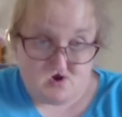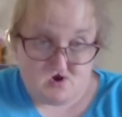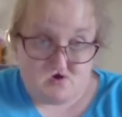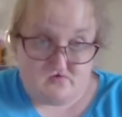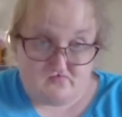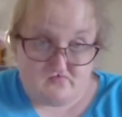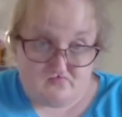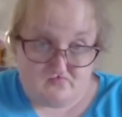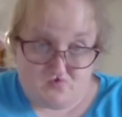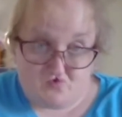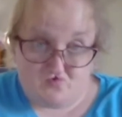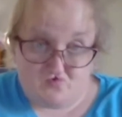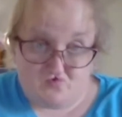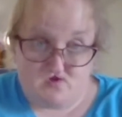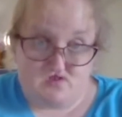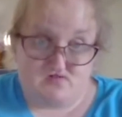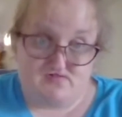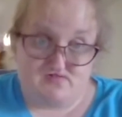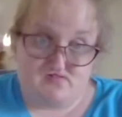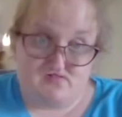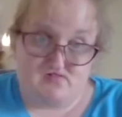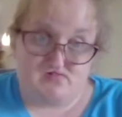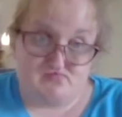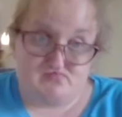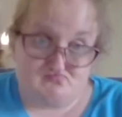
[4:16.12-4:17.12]
For
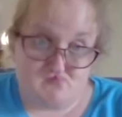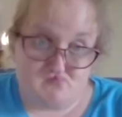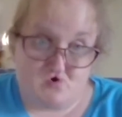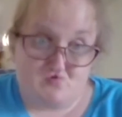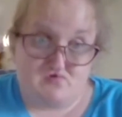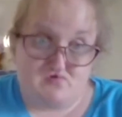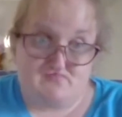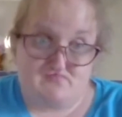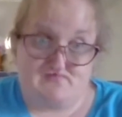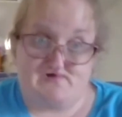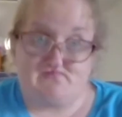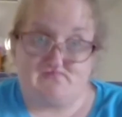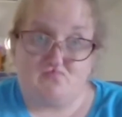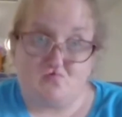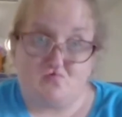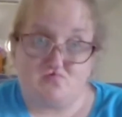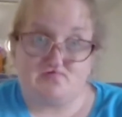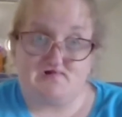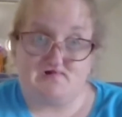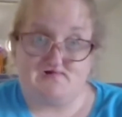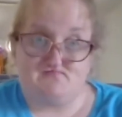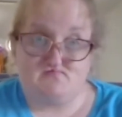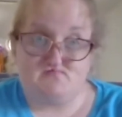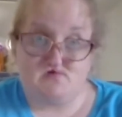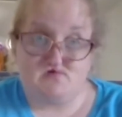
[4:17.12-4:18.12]
instance, most people
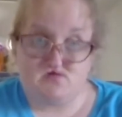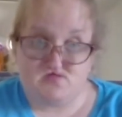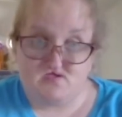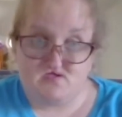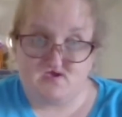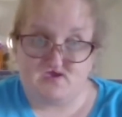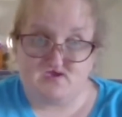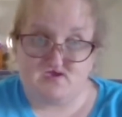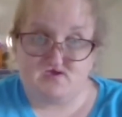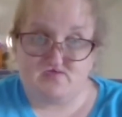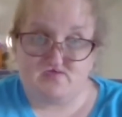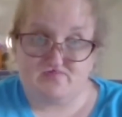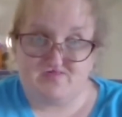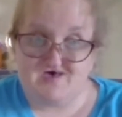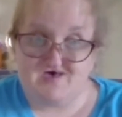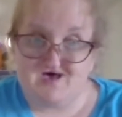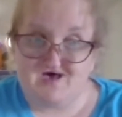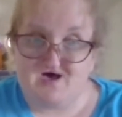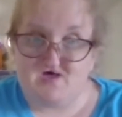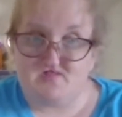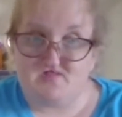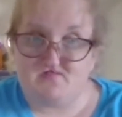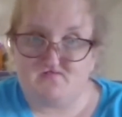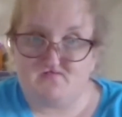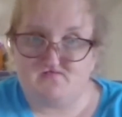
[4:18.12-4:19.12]
seem to think
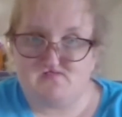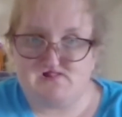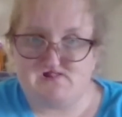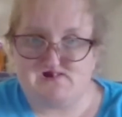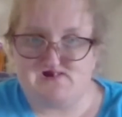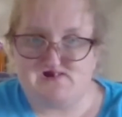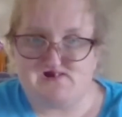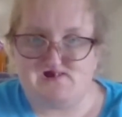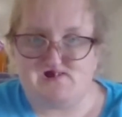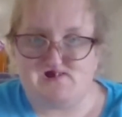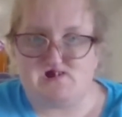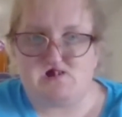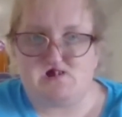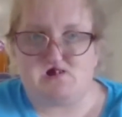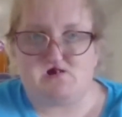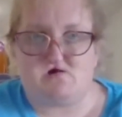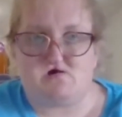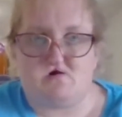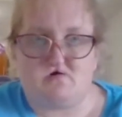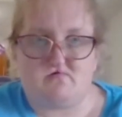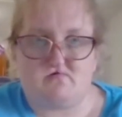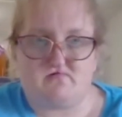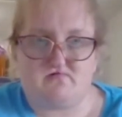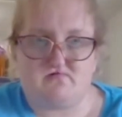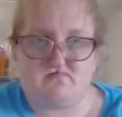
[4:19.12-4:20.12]
that the
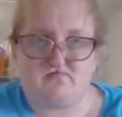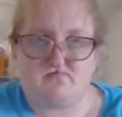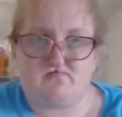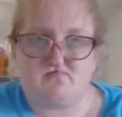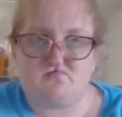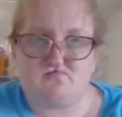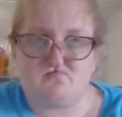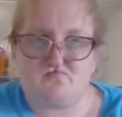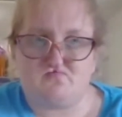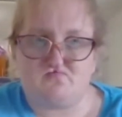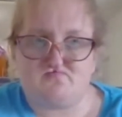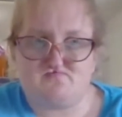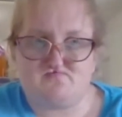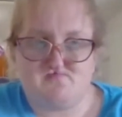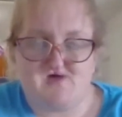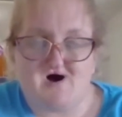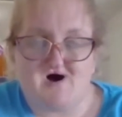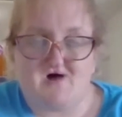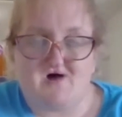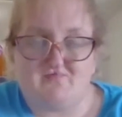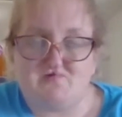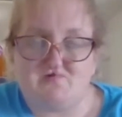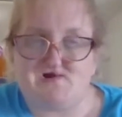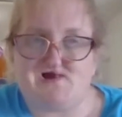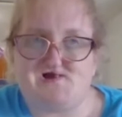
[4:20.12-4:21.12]

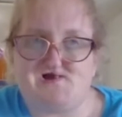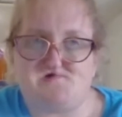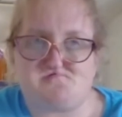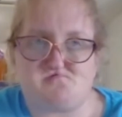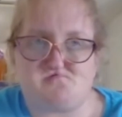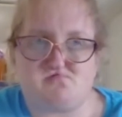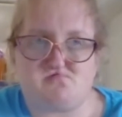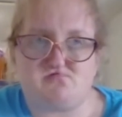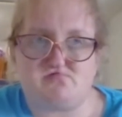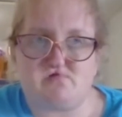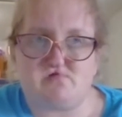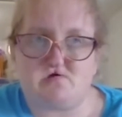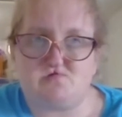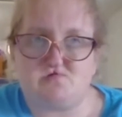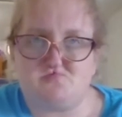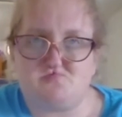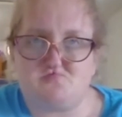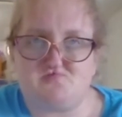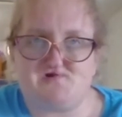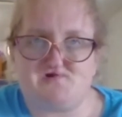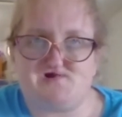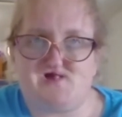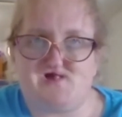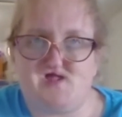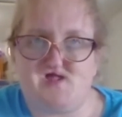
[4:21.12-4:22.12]
obligations under
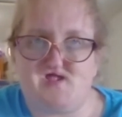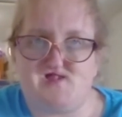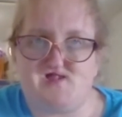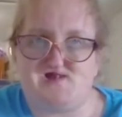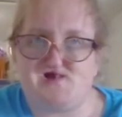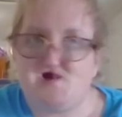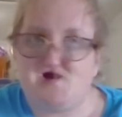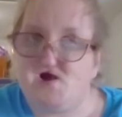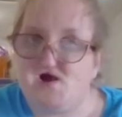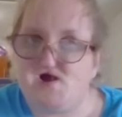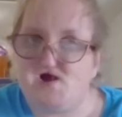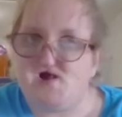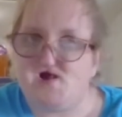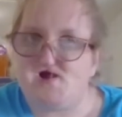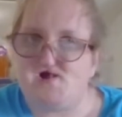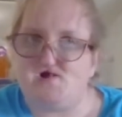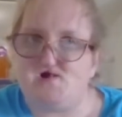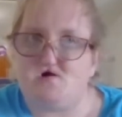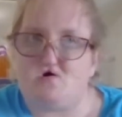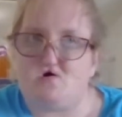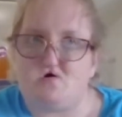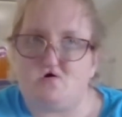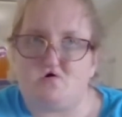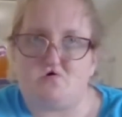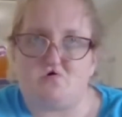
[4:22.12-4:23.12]
the ADA
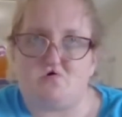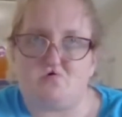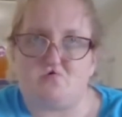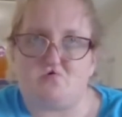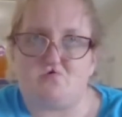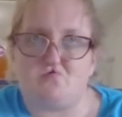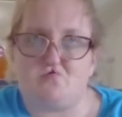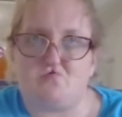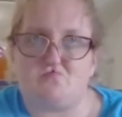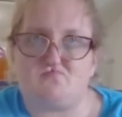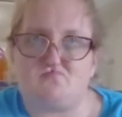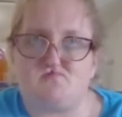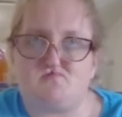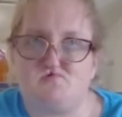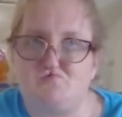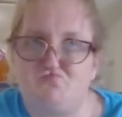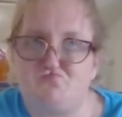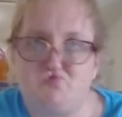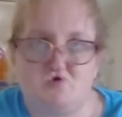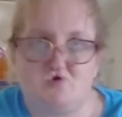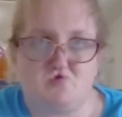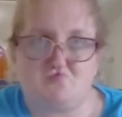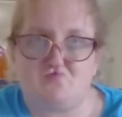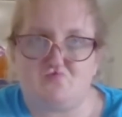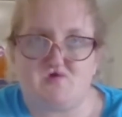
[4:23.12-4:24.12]
are to
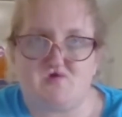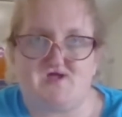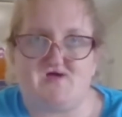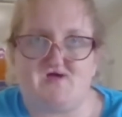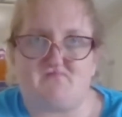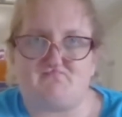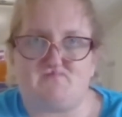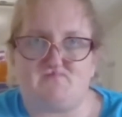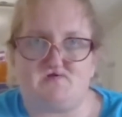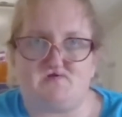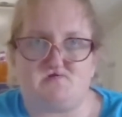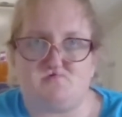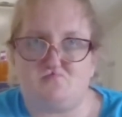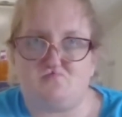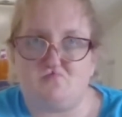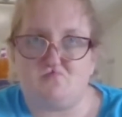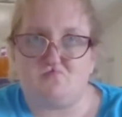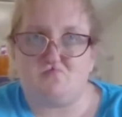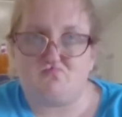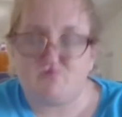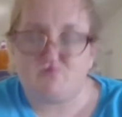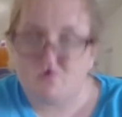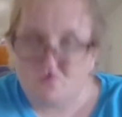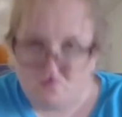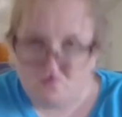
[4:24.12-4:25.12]
put a ramp into a
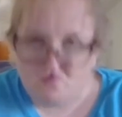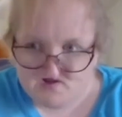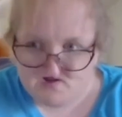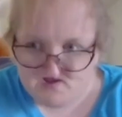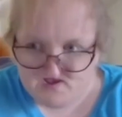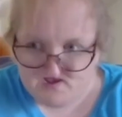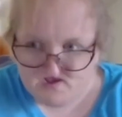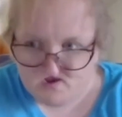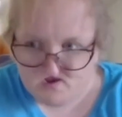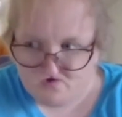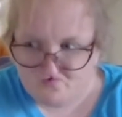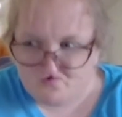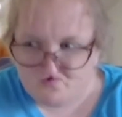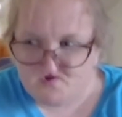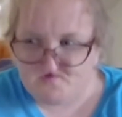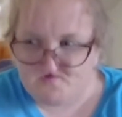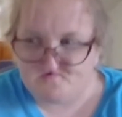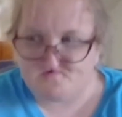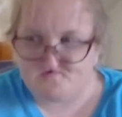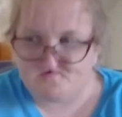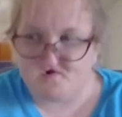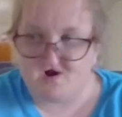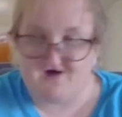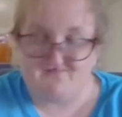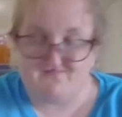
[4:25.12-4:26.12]
building, which
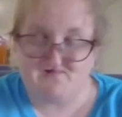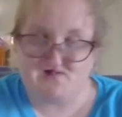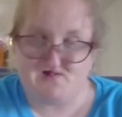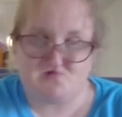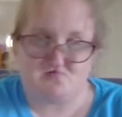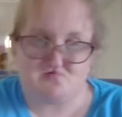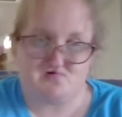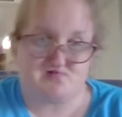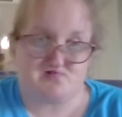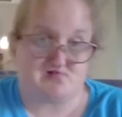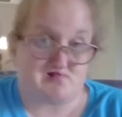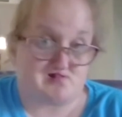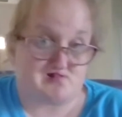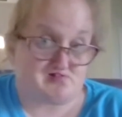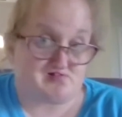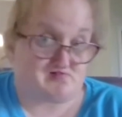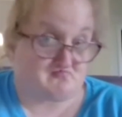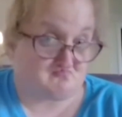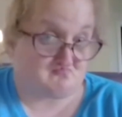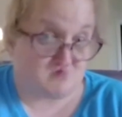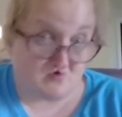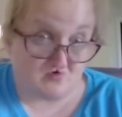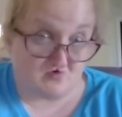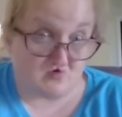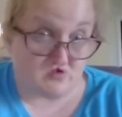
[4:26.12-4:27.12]
obviously is
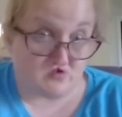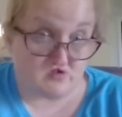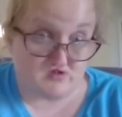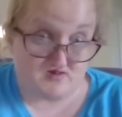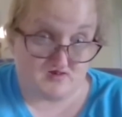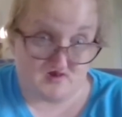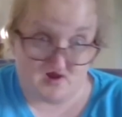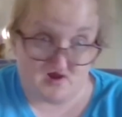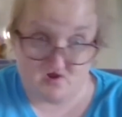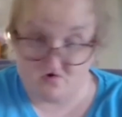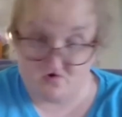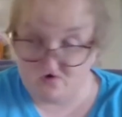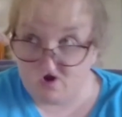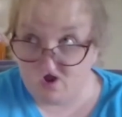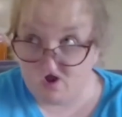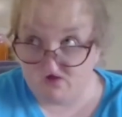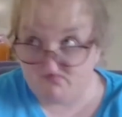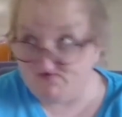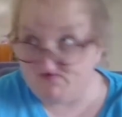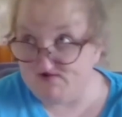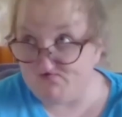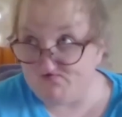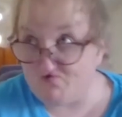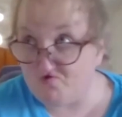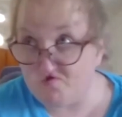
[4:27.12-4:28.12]
important, and a lot of
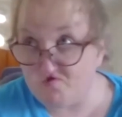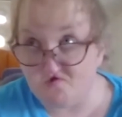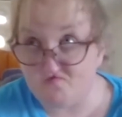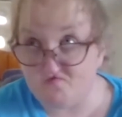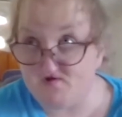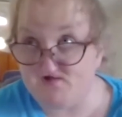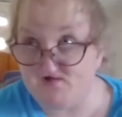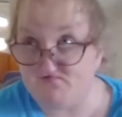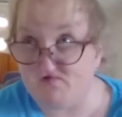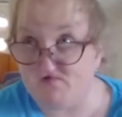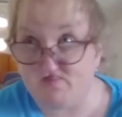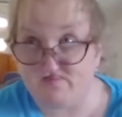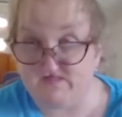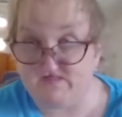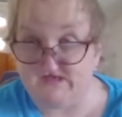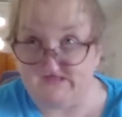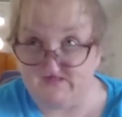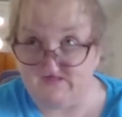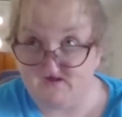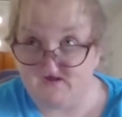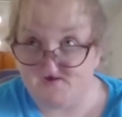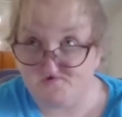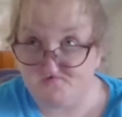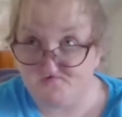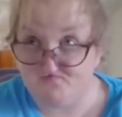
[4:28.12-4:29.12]
people don't even think
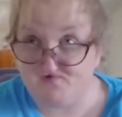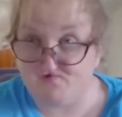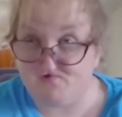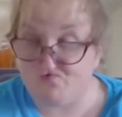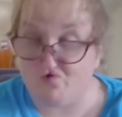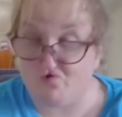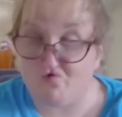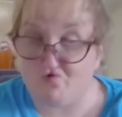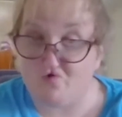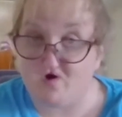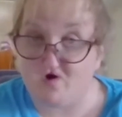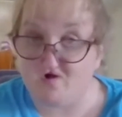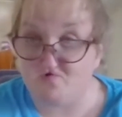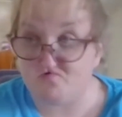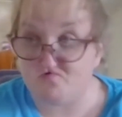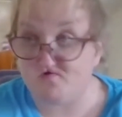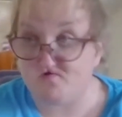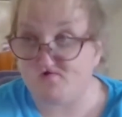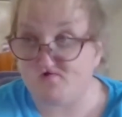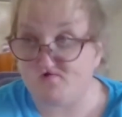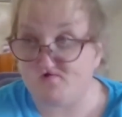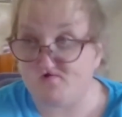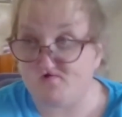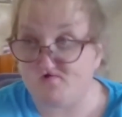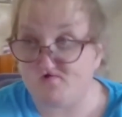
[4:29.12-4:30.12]
they should be required to
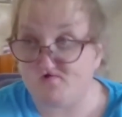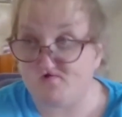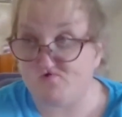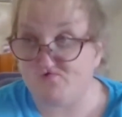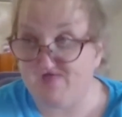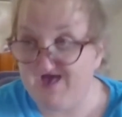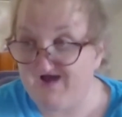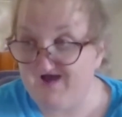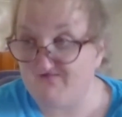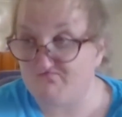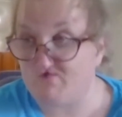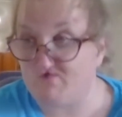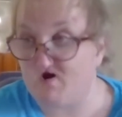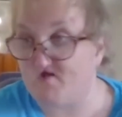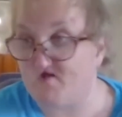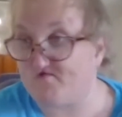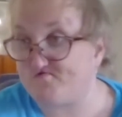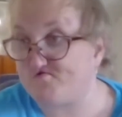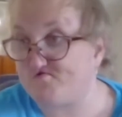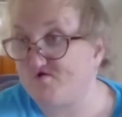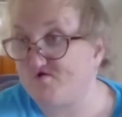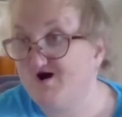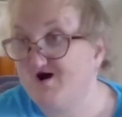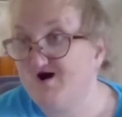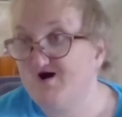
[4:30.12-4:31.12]
do that
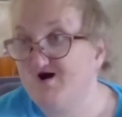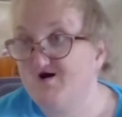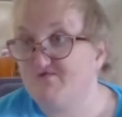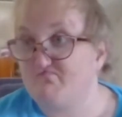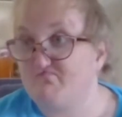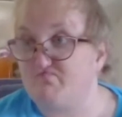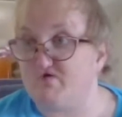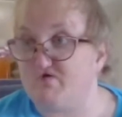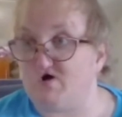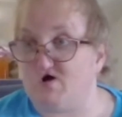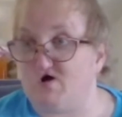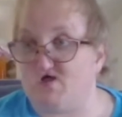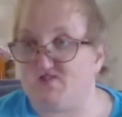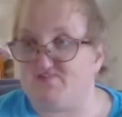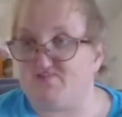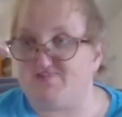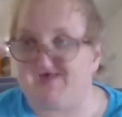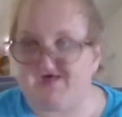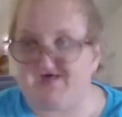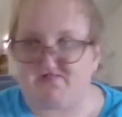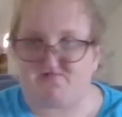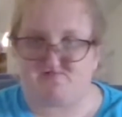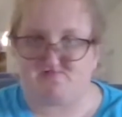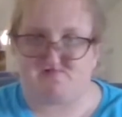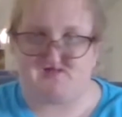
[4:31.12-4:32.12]
much, but
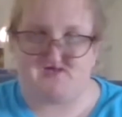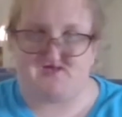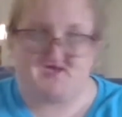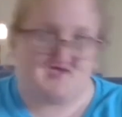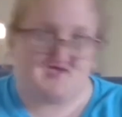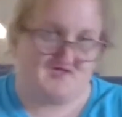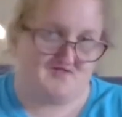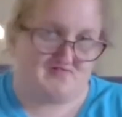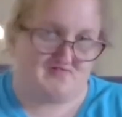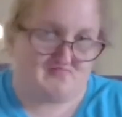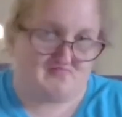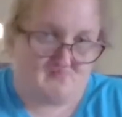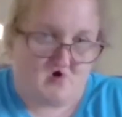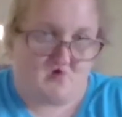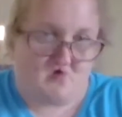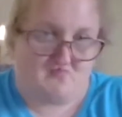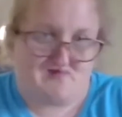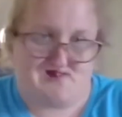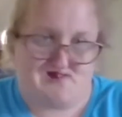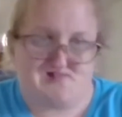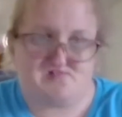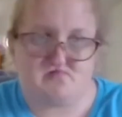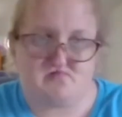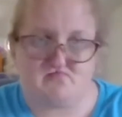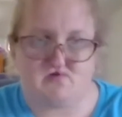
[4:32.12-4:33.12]
that's a small
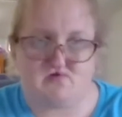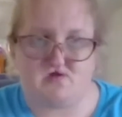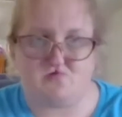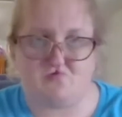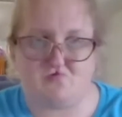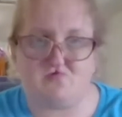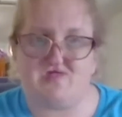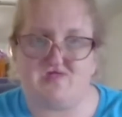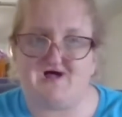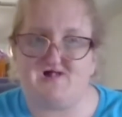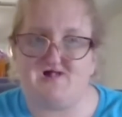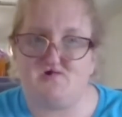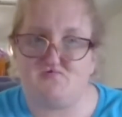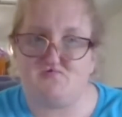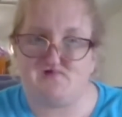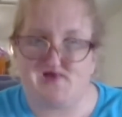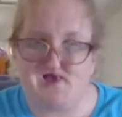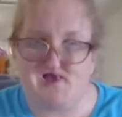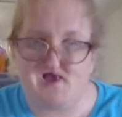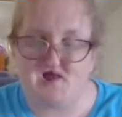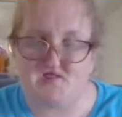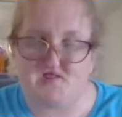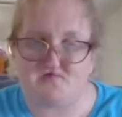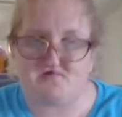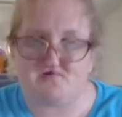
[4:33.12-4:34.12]
piece of it, or that you
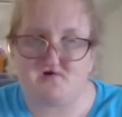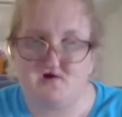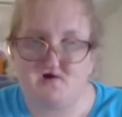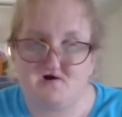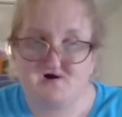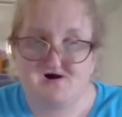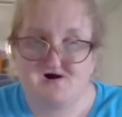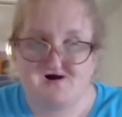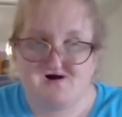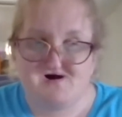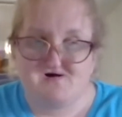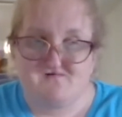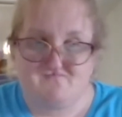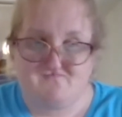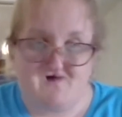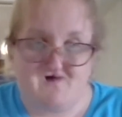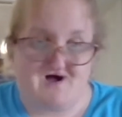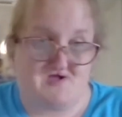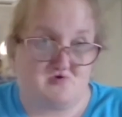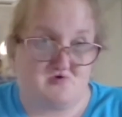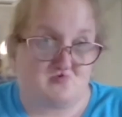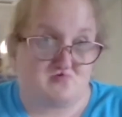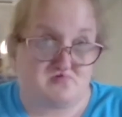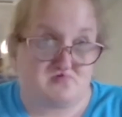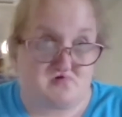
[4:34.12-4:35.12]
can't
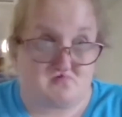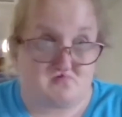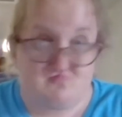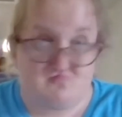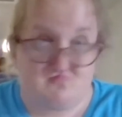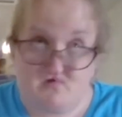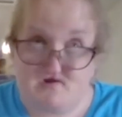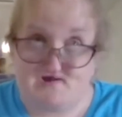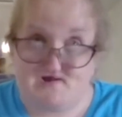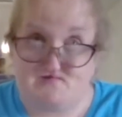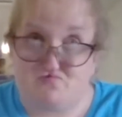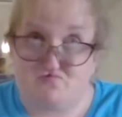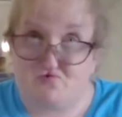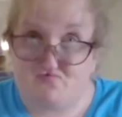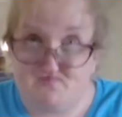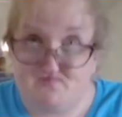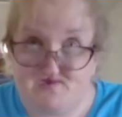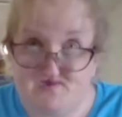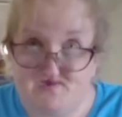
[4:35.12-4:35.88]
fire somebody for being